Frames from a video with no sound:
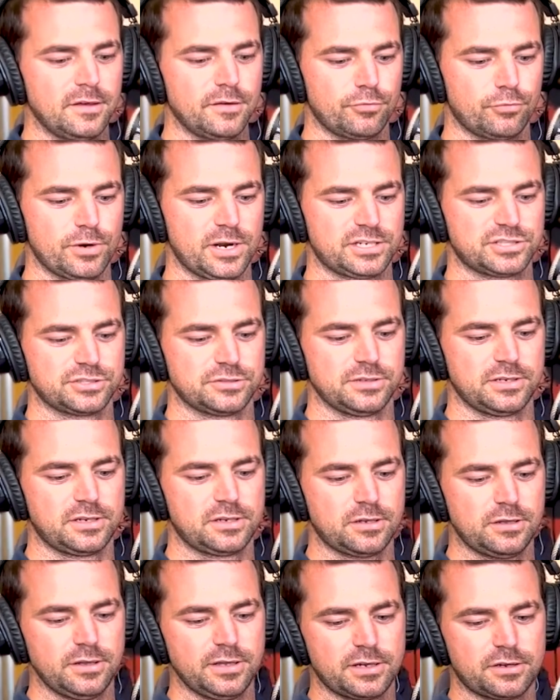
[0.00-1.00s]
where actually
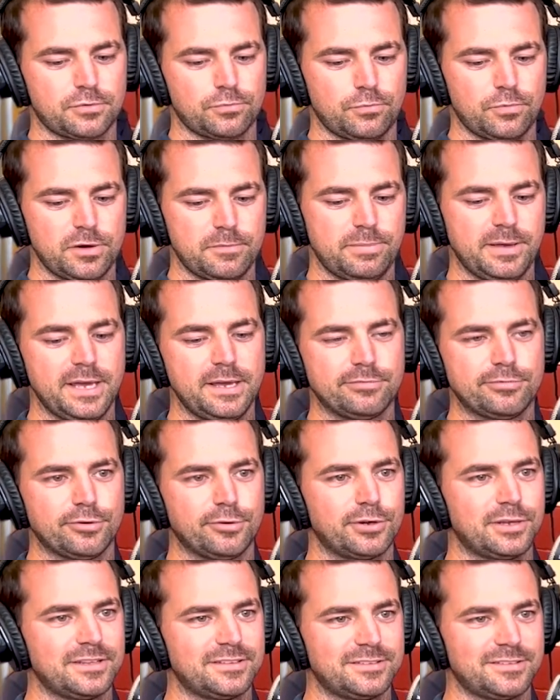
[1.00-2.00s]
click one paver
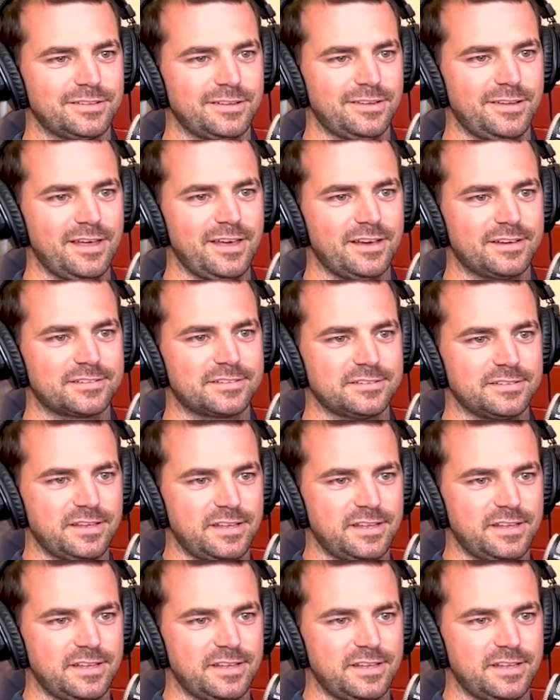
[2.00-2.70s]
against the next,